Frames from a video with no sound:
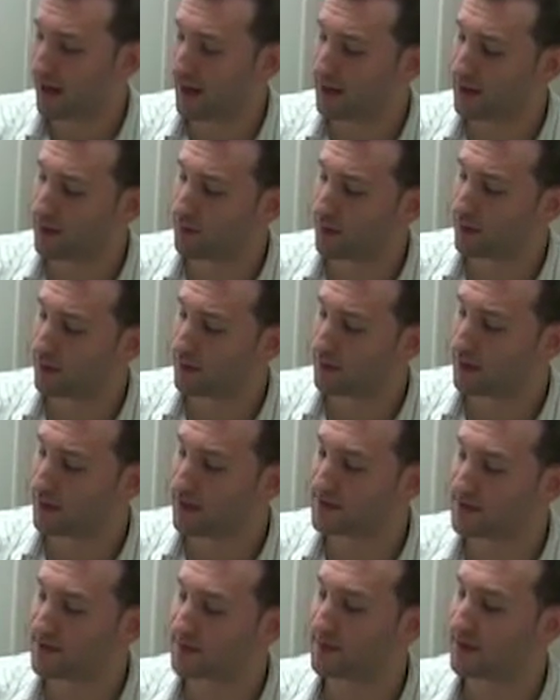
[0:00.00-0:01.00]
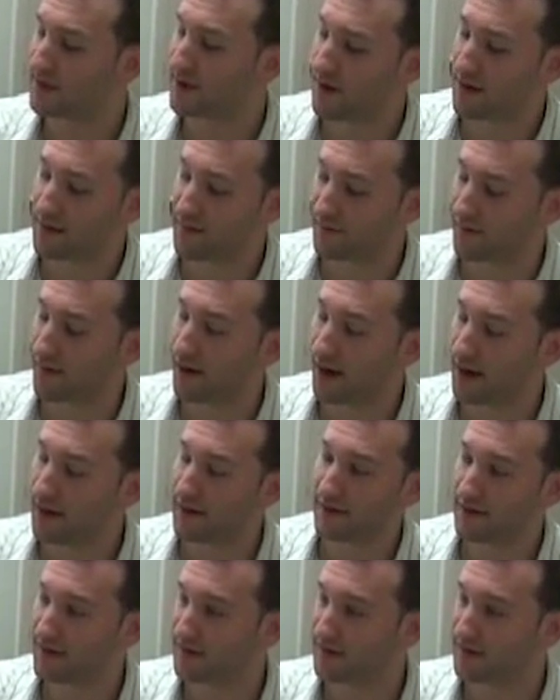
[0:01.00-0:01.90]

Anyone who needs to be notified